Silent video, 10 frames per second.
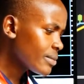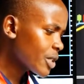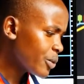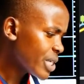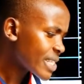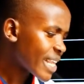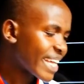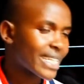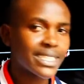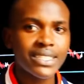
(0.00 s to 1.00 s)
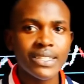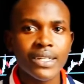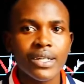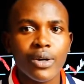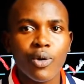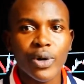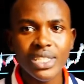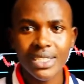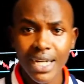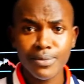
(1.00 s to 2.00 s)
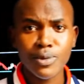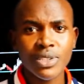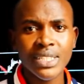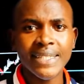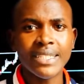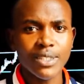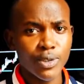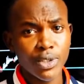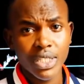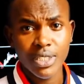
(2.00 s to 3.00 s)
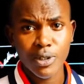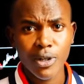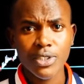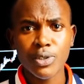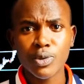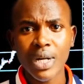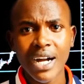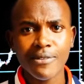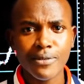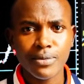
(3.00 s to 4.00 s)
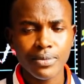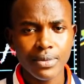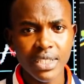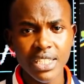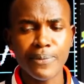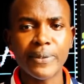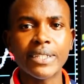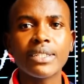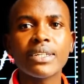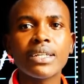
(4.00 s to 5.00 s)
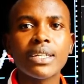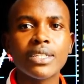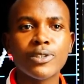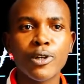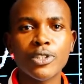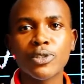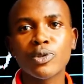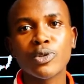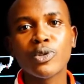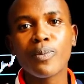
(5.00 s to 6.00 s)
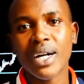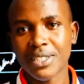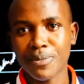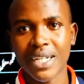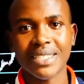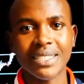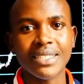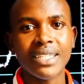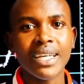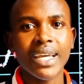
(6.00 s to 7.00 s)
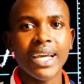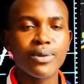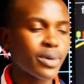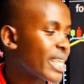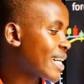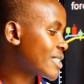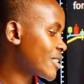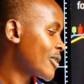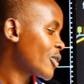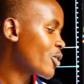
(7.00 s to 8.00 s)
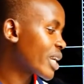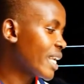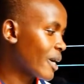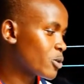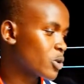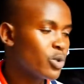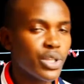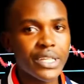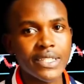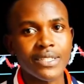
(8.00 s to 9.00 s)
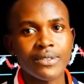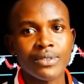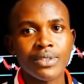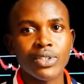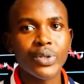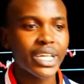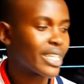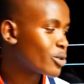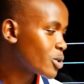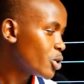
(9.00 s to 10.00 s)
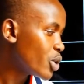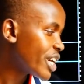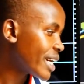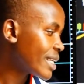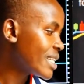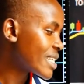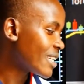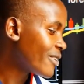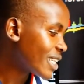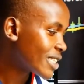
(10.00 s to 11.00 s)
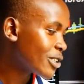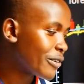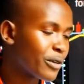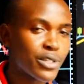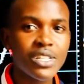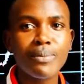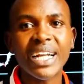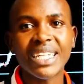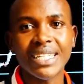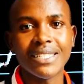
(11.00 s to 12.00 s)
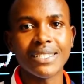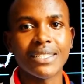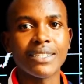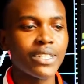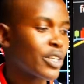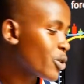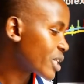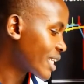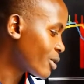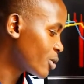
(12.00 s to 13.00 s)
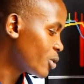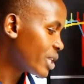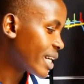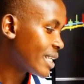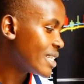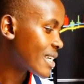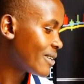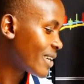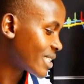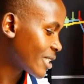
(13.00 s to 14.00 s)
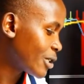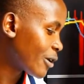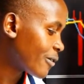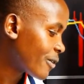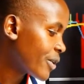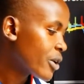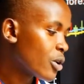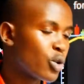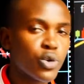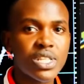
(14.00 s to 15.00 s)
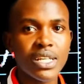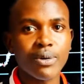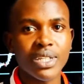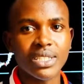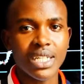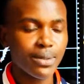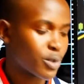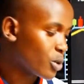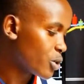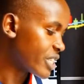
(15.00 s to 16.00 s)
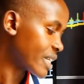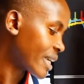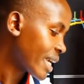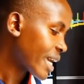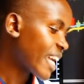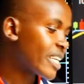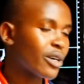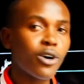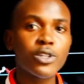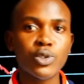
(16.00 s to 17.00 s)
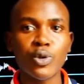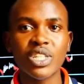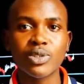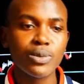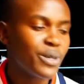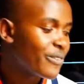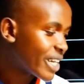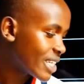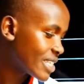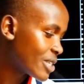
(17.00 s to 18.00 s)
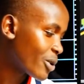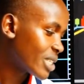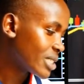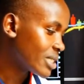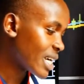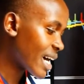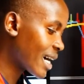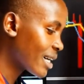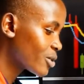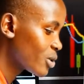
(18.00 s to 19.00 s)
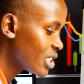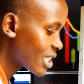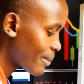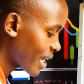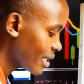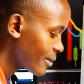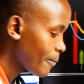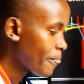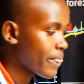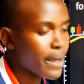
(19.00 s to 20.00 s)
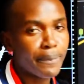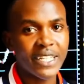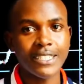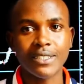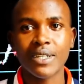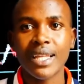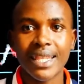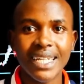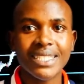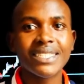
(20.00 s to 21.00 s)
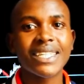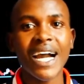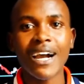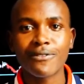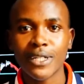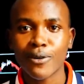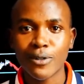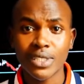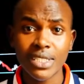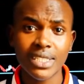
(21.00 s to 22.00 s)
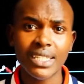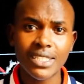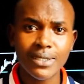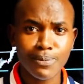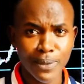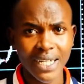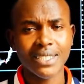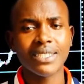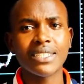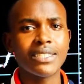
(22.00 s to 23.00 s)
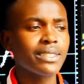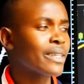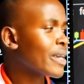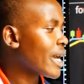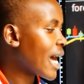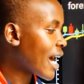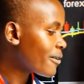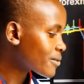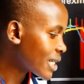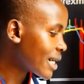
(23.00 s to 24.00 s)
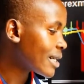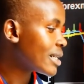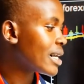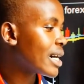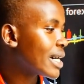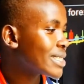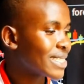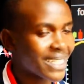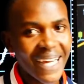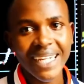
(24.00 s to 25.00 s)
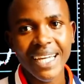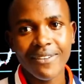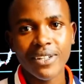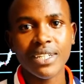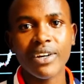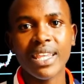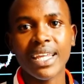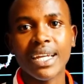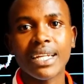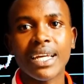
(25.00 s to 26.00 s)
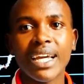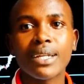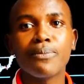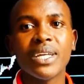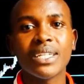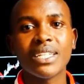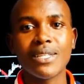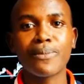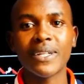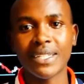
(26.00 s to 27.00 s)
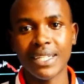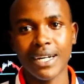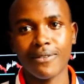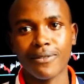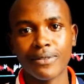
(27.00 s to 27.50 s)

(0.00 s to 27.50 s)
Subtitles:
we say that when it comes to trading, it calls you to have discipline, it calls you to do much practice, and with that, you can outdo this. You can outdo the disadvantage of losing money easily. You can outdo the disadvantage of losing when it comes to losing. And also, it will be very easy when, to determine the price. That is after consistency, practicing, after trying every now and then, and being disciplined enough.